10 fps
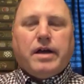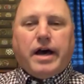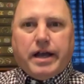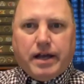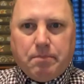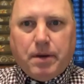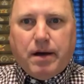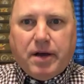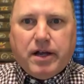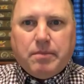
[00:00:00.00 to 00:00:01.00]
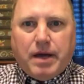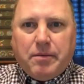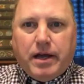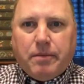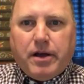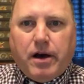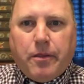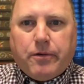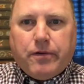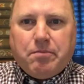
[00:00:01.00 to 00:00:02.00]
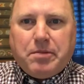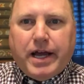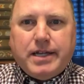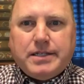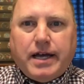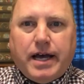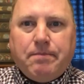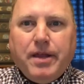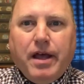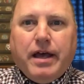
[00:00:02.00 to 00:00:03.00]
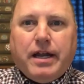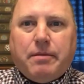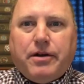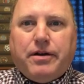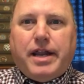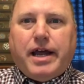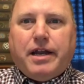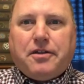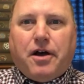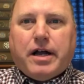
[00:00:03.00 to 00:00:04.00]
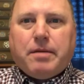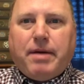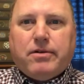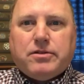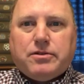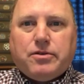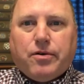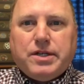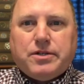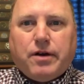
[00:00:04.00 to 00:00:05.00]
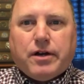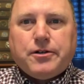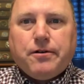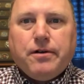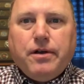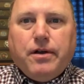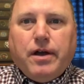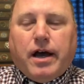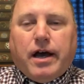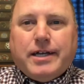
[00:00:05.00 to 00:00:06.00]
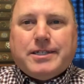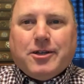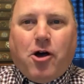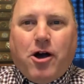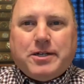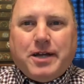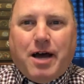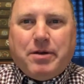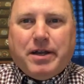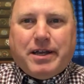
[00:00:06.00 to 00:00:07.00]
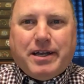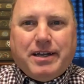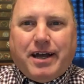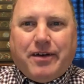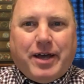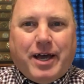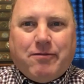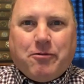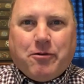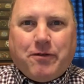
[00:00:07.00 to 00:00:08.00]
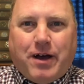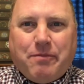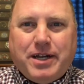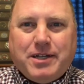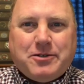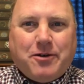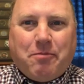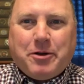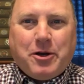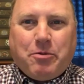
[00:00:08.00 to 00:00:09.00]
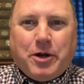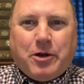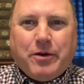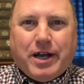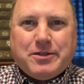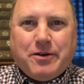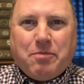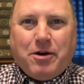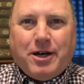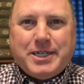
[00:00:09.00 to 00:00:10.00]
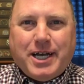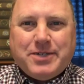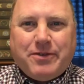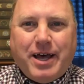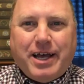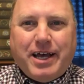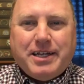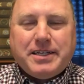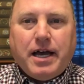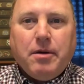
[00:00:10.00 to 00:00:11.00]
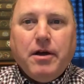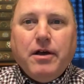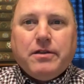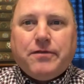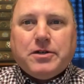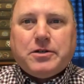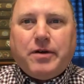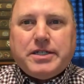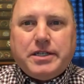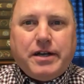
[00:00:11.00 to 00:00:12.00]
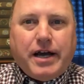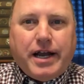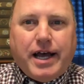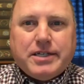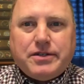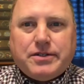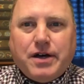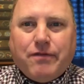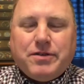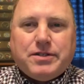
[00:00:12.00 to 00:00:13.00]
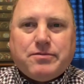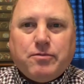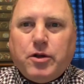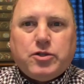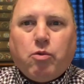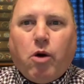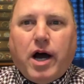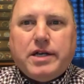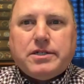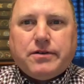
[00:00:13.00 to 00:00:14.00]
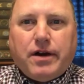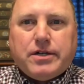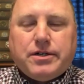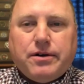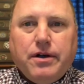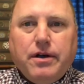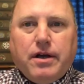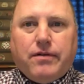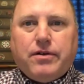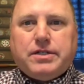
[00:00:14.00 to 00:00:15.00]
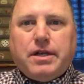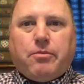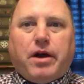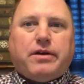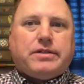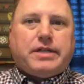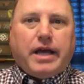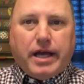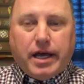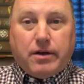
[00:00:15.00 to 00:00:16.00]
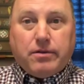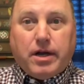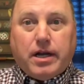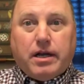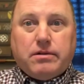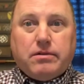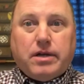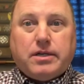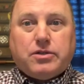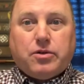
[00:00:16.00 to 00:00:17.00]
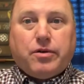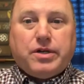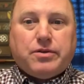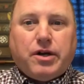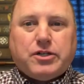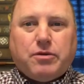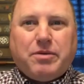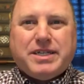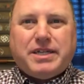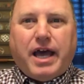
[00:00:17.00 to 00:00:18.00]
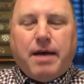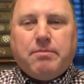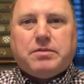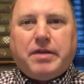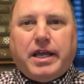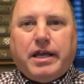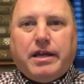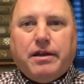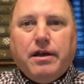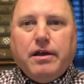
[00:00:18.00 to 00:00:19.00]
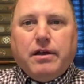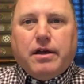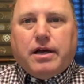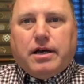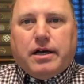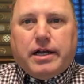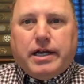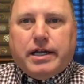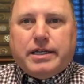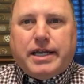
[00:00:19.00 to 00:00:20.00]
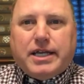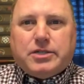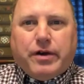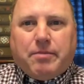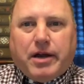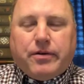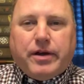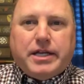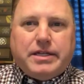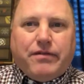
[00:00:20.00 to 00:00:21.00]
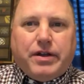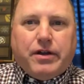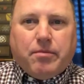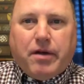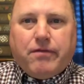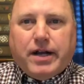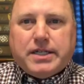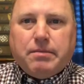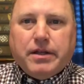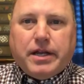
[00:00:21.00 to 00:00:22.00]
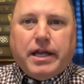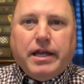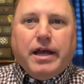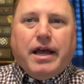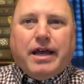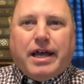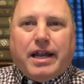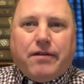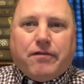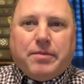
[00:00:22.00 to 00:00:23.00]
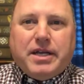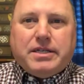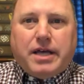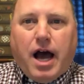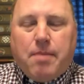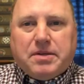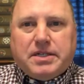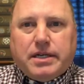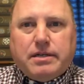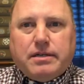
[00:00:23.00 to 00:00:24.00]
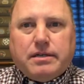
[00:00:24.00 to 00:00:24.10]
Hi, I'm Michael Mammay. I'm the author of Planetside, and I'm here today to talk about story structure. It's a long topic, and I only have 4 or 5 minutes, so I'm going to go pretty quick. So I apologize for that ahead of time. The first question you got to ask yourself is why structure? I've heard some writers say, "Hey, I don't like story structure because it hems me in, and it takes away my creativity or my flexibility." And for me, it's the opposite.